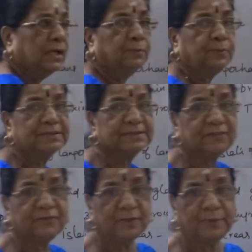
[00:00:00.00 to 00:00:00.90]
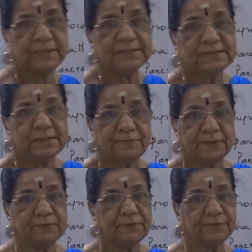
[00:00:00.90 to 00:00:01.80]
Person will be
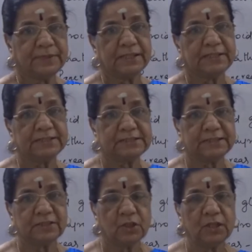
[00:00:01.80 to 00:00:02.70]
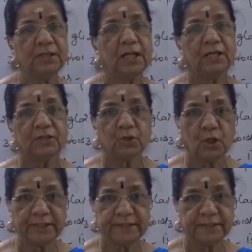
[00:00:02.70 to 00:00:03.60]
suffering from the condition called
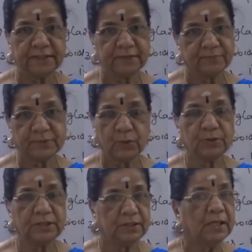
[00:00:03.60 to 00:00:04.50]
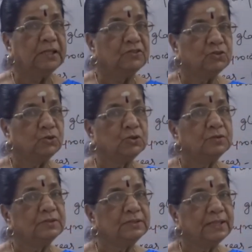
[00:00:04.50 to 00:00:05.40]
goiter. Okay,
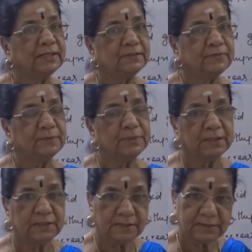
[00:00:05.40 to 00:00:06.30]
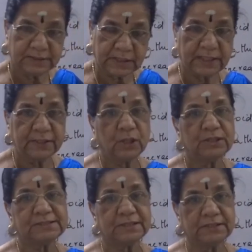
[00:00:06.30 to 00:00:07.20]
so that the
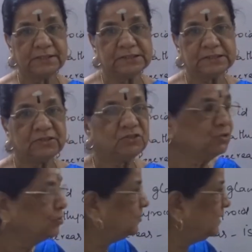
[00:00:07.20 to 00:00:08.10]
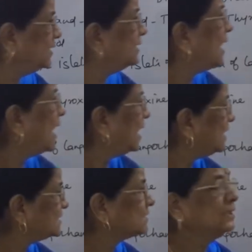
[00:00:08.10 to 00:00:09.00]
thyroid secretion should be
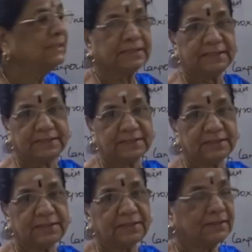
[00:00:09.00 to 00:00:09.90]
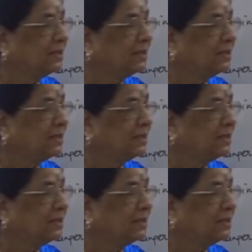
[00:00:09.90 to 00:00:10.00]
accelerated.